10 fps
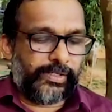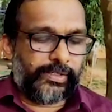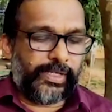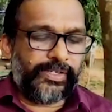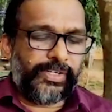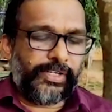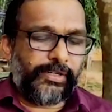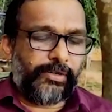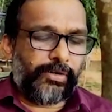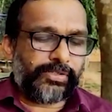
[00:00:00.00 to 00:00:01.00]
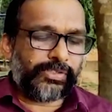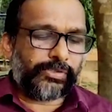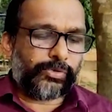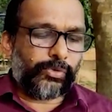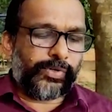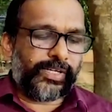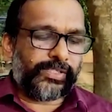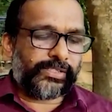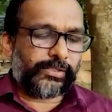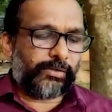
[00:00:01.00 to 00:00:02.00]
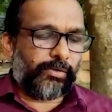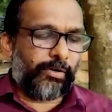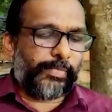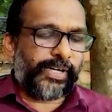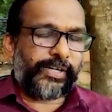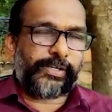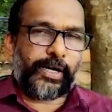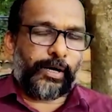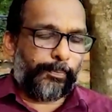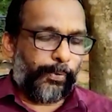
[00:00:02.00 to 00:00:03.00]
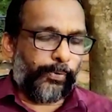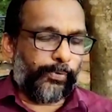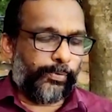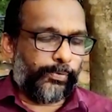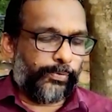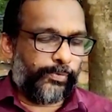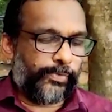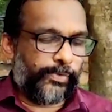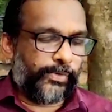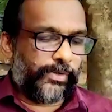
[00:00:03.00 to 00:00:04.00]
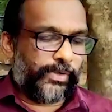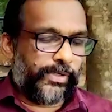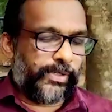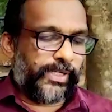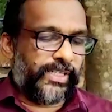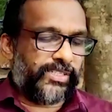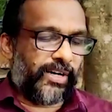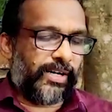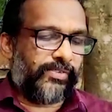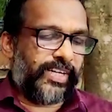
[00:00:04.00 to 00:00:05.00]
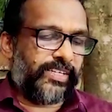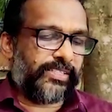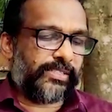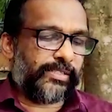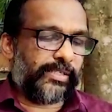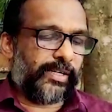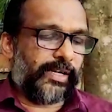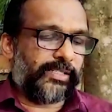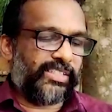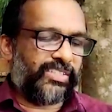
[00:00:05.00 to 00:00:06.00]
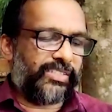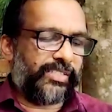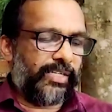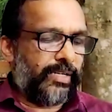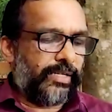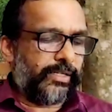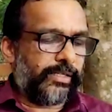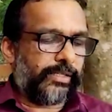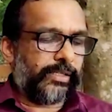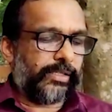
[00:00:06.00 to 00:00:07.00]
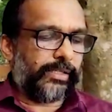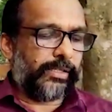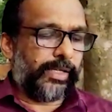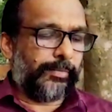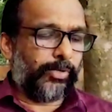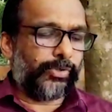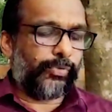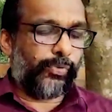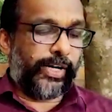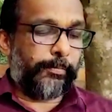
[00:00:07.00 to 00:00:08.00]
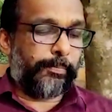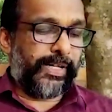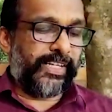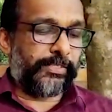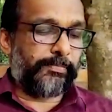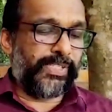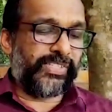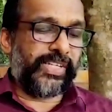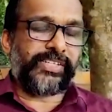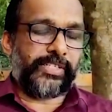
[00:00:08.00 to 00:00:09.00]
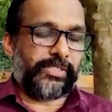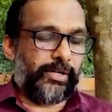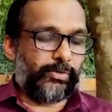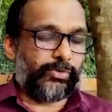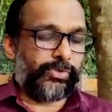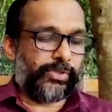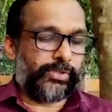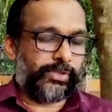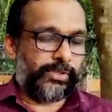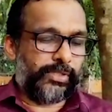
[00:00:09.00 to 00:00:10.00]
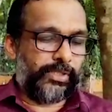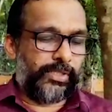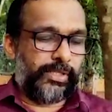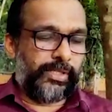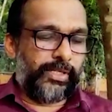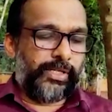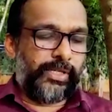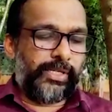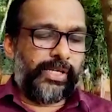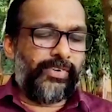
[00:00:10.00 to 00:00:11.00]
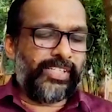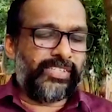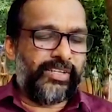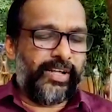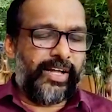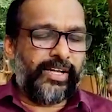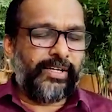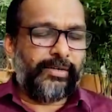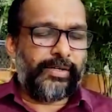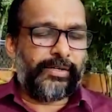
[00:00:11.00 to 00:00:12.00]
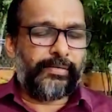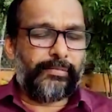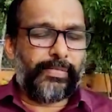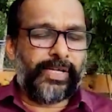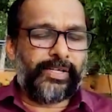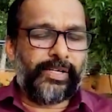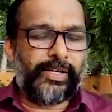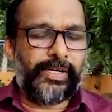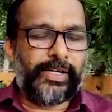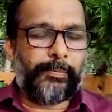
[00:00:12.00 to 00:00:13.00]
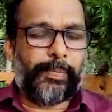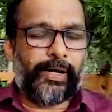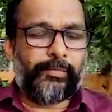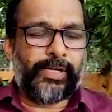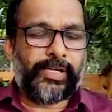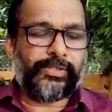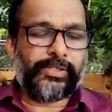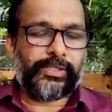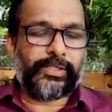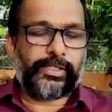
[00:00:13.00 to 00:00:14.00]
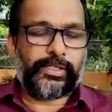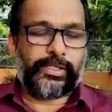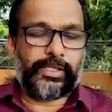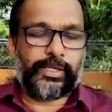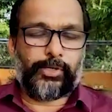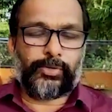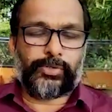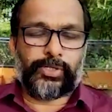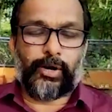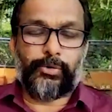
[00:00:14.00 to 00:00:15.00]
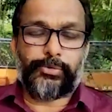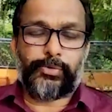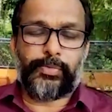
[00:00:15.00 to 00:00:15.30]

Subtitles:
Then he goes towards comrade Appu. He is always at the ceiling above the fireplace beside his house. He was laying by reading a pamphlet about how to